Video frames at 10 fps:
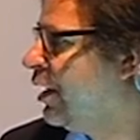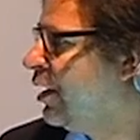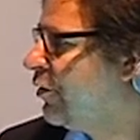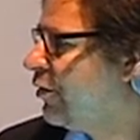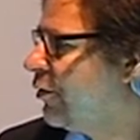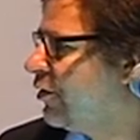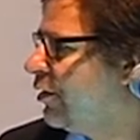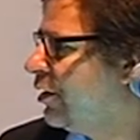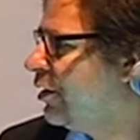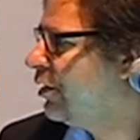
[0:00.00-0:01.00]
So it was
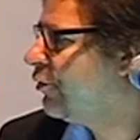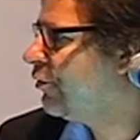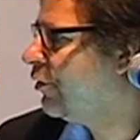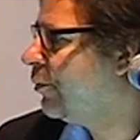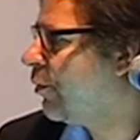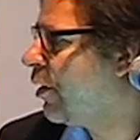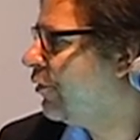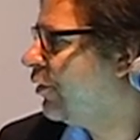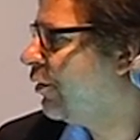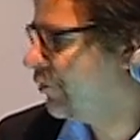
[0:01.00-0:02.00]
an interesting
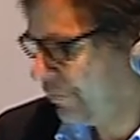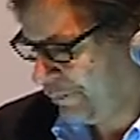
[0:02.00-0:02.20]
process.